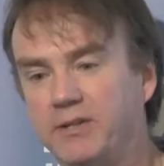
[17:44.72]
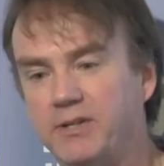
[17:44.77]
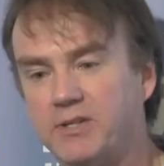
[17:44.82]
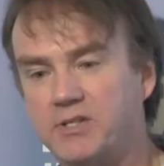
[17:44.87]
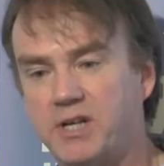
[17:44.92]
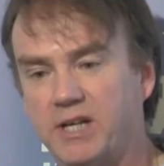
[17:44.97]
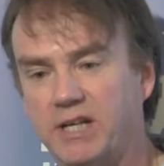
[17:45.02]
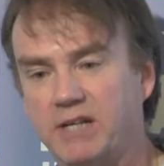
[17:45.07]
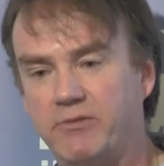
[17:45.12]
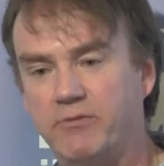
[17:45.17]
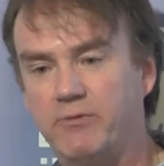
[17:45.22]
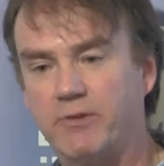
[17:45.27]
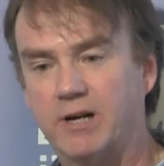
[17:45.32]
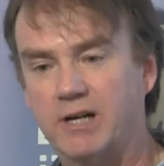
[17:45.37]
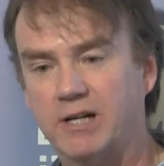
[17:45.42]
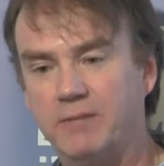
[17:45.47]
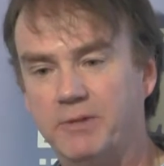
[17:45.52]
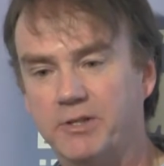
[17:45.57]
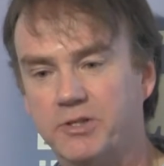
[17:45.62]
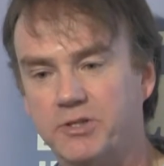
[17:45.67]
in this kind of
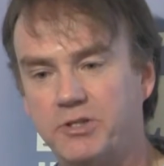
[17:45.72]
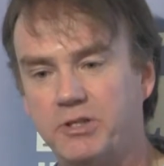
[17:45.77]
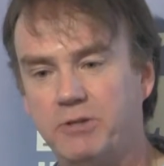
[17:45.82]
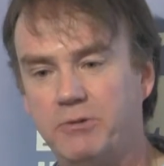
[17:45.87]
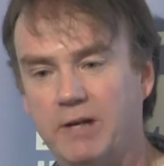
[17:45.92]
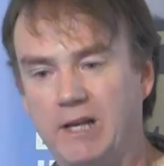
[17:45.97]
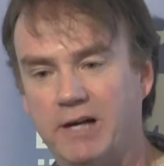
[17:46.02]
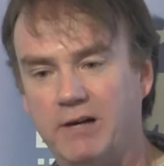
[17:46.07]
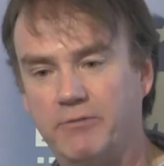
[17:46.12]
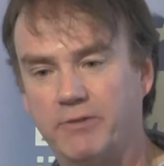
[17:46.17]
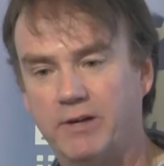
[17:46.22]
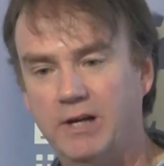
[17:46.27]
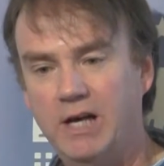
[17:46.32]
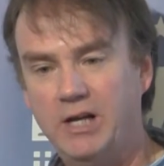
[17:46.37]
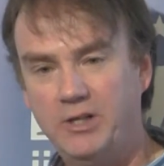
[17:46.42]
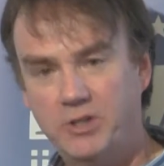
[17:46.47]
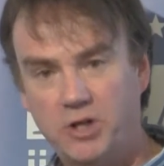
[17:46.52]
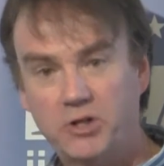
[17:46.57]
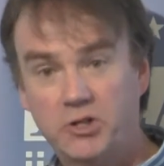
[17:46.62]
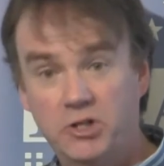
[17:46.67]
environment. You have
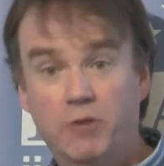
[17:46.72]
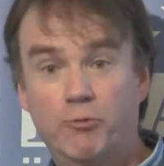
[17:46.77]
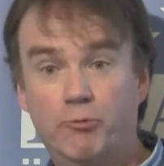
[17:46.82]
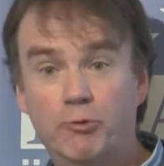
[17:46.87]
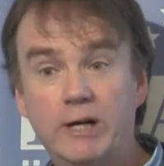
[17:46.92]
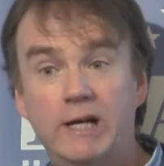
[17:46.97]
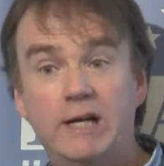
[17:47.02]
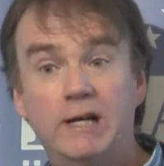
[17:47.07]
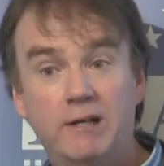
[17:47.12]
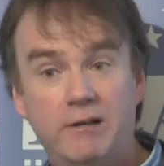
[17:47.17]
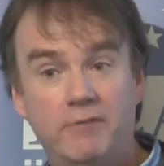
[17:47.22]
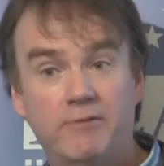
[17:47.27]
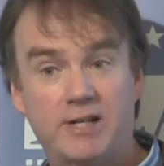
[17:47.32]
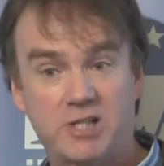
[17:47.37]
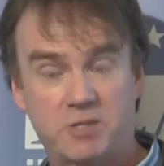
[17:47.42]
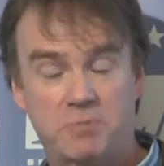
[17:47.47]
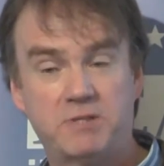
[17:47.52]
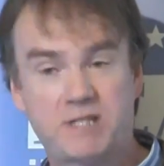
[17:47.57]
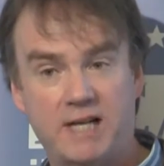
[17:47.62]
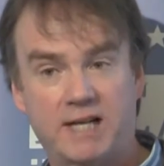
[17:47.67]
not enough real
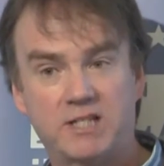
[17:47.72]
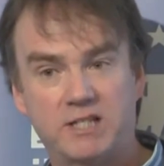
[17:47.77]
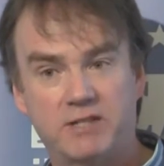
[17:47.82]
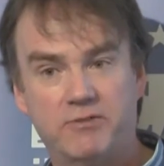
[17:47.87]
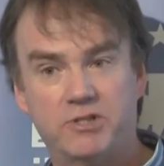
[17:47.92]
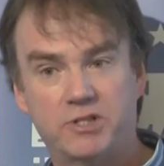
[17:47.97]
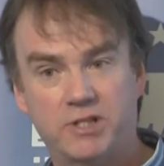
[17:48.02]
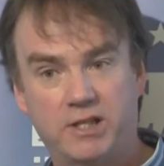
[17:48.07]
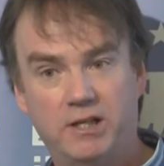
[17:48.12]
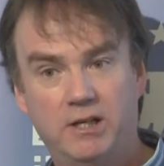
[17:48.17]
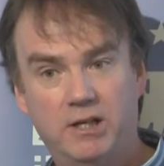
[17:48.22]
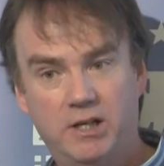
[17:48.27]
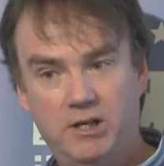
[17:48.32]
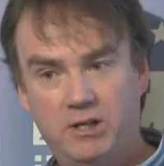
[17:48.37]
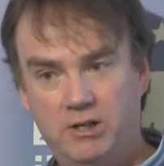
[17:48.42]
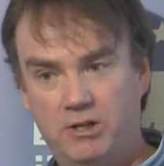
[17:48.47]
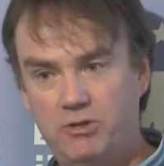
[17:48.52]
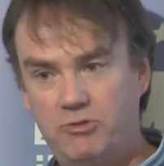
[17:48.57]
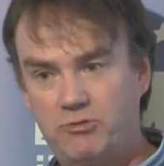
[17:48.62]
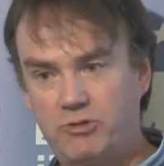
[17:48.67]
investment activity
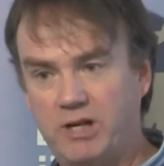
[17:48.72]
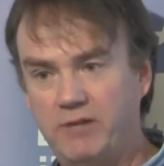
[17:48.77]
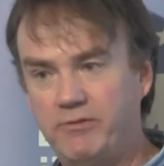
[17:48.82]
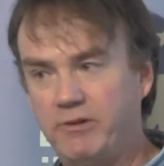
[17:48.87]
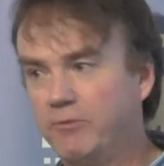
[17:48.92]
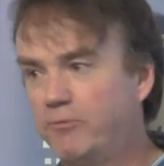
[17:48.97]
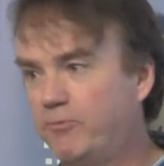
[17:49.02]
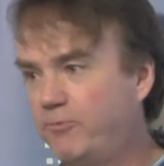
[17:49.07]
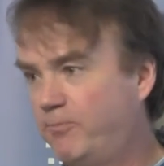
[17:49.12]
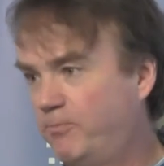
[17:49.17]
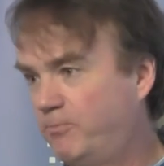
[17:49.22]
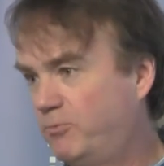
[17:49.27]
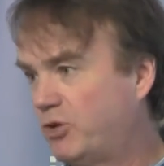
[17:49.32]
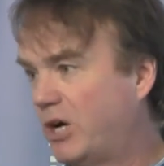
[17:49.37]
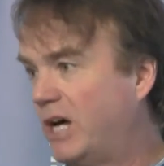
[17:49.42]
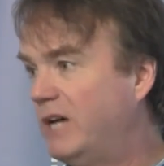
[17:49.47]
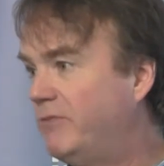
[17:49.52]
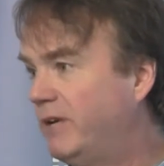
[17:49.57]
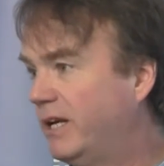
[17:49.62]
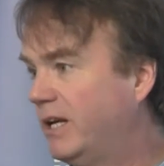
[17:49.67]
driving
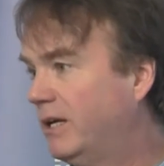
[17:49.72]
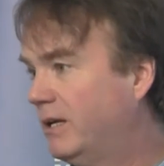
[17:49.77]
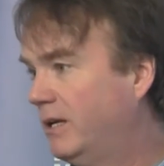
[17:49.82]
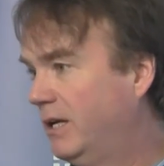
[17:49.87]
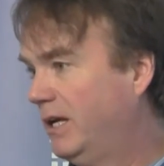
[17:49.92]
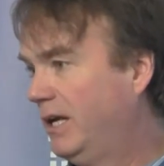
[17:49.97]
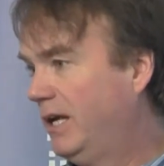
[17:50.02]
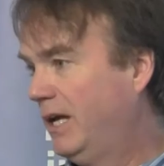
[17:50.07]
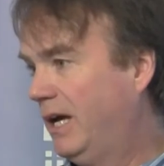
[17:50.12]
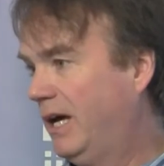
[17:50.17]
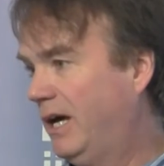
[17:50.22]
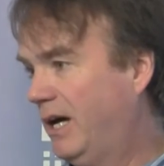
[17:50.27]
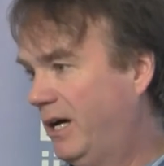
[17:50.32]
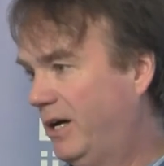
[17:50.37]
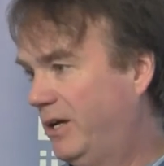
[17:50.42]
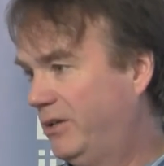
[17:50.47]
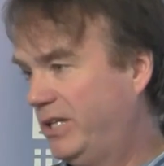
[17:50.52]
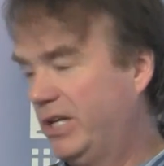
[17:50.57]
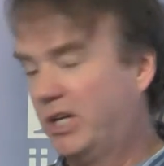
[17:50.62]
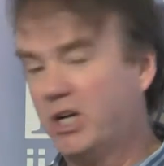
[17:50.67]
driving
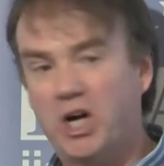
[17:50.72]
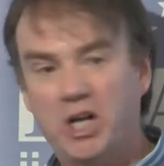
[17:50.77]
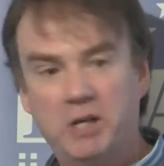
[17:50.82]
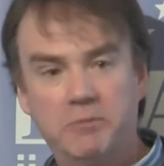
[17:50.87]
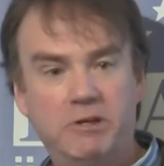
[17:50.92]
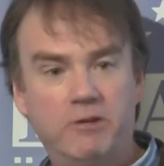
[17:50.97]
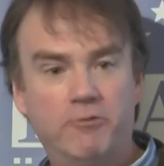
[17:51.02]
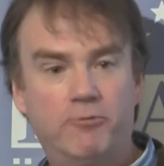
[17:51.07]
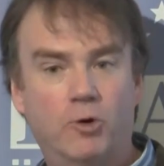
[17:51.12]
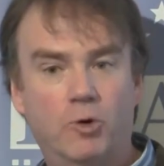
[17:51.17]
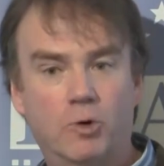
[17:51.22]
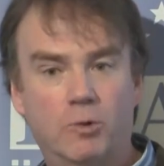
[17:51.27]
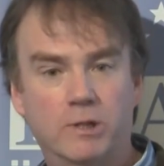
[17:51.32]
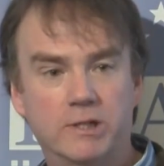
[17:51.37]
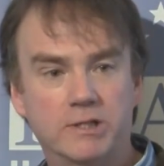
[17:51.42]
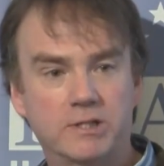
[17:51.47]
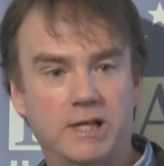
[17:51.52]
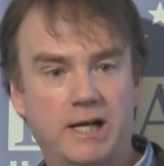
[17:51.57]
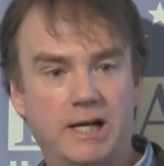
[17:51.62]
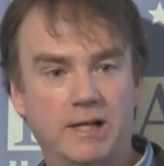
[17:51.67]
uh, the economy
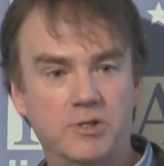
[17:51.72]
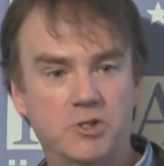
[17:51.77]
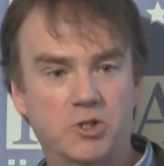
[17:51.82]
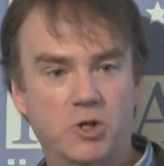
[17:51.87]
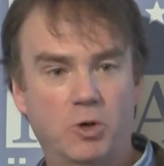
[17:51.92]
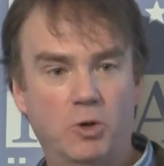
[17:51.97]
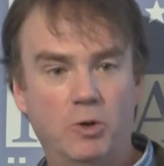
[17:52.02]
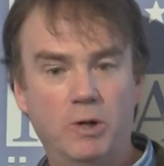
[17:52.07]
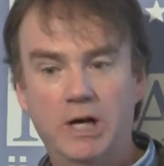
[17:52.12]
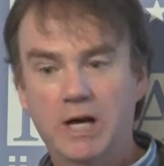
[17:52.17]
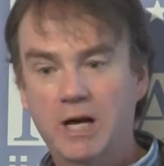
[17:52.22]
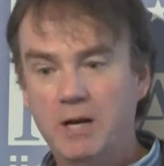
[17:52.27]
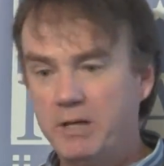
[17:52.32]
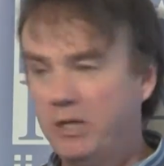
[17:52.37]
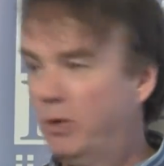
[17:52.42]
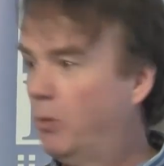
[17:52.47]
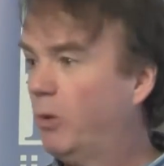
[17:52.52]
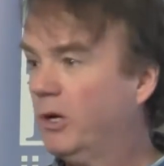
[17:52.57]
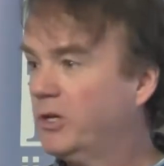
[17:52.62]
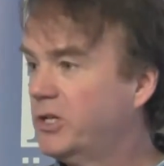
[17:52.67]
forward, and so
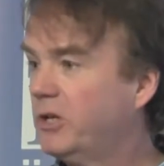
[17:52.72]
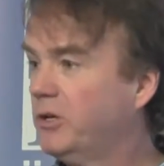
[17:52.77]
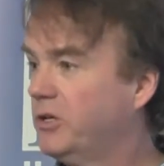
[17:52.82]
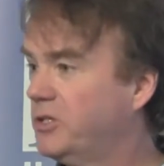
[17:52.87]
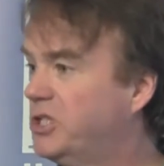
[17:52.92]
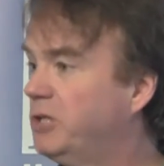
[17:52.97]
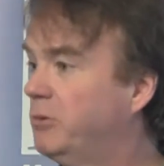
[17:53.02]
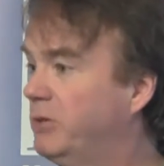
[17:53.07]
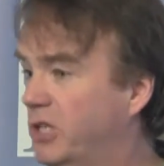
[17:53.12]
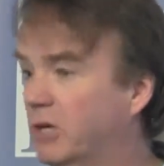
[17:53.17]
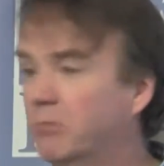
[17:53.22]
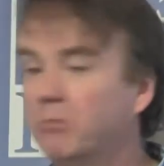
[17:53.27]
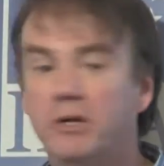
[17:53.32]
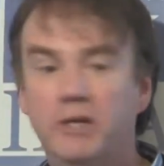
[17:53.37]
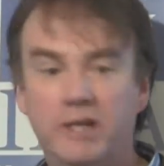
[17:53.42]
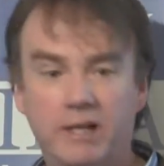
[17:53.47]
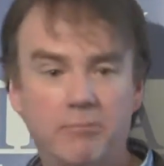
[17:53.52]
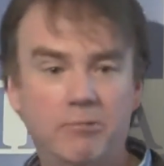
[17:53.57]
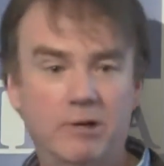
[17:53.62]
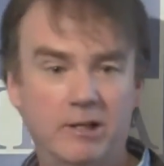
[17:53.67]
you know what are you going to do with your money?